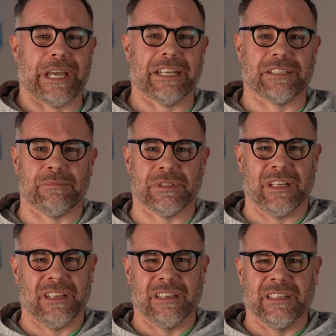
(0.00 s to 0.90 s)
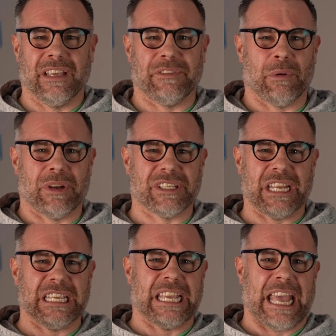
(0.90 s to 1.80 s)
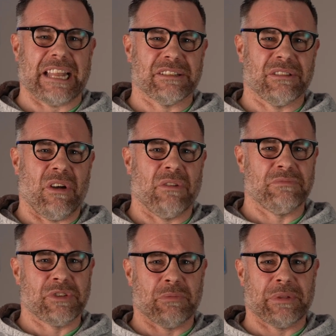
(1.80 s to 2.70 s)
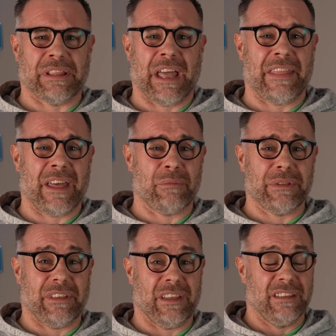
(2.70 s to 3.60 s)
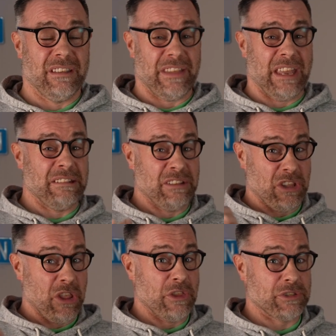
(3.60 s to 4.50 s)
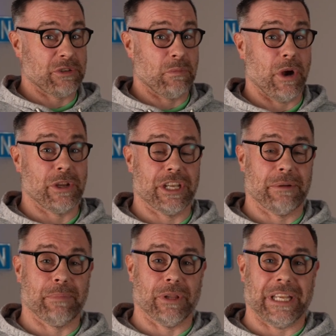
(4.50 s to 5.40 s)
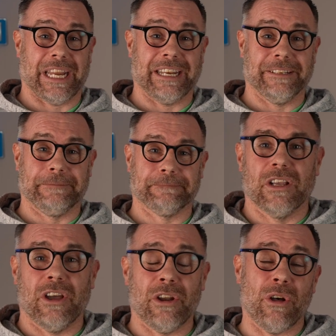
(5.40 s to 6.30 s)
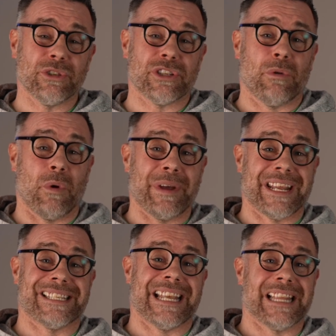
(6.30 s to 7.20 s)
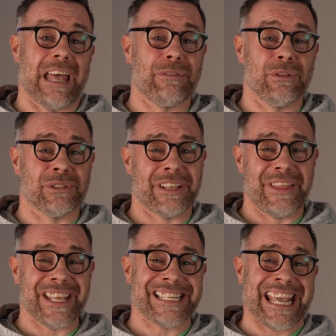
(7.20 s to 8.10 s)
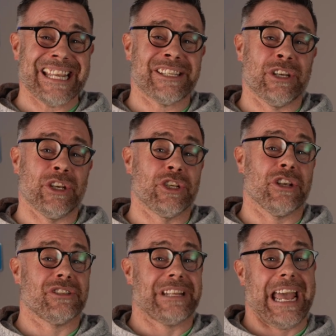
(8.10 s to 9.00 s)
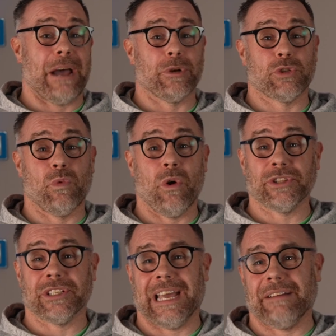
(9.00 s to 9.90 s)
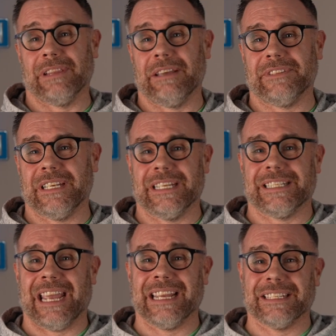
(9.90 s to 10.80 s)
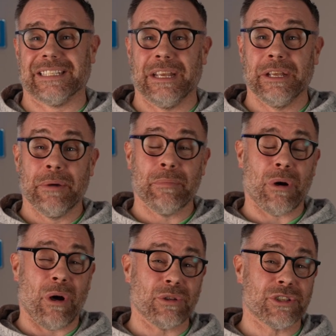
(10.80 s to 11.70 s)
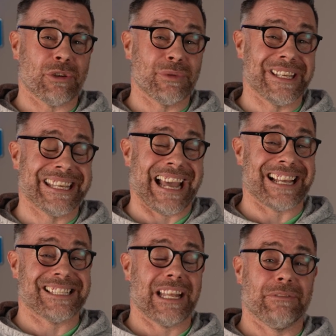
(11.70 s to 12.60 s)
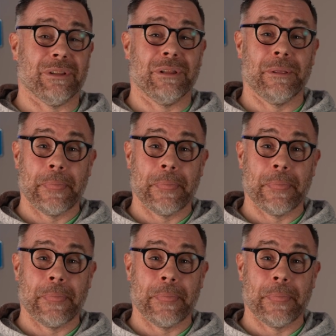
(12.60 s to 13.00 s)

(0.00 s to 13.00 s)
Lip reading: items. If you want to take your kettle or something like that with you, then there's somewhere you can plug it in. And also, when I said levels, this isn't just how much water you have left in your tanks, but also your gas level.